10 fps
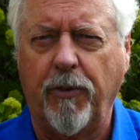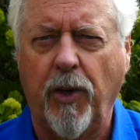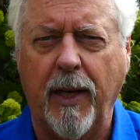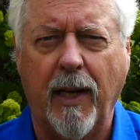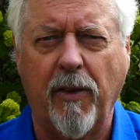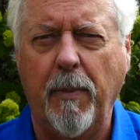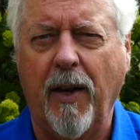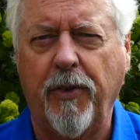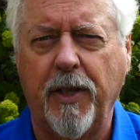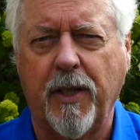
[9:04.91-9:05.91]
tried other
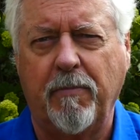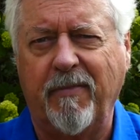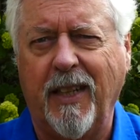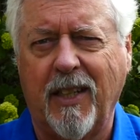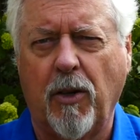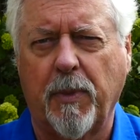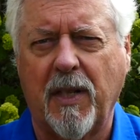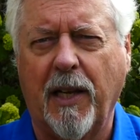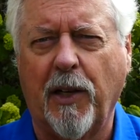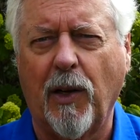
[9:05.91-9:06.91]
methods and it's almost
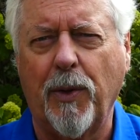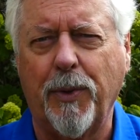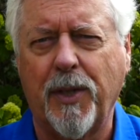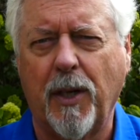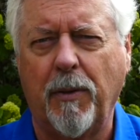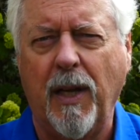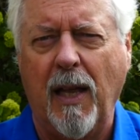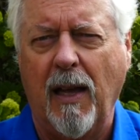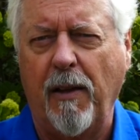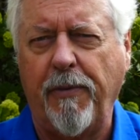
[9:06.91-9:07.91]
like glue, so
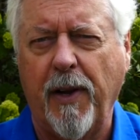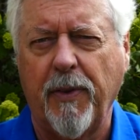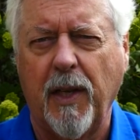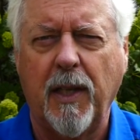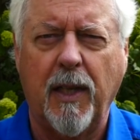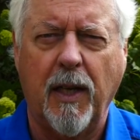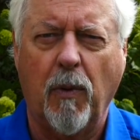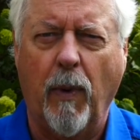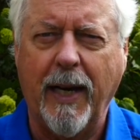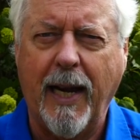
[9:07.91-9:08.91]
I found that the
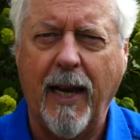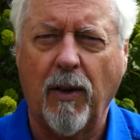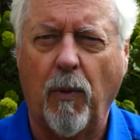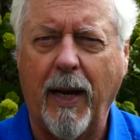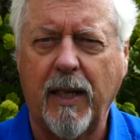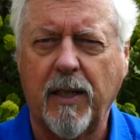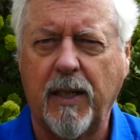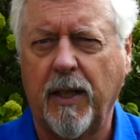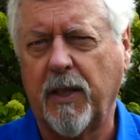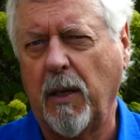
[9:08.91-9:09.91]
white candle wax
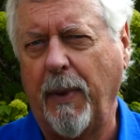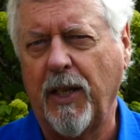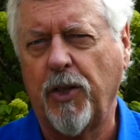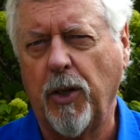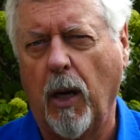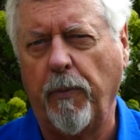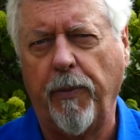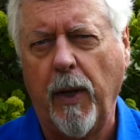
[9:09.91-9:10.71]
does the best job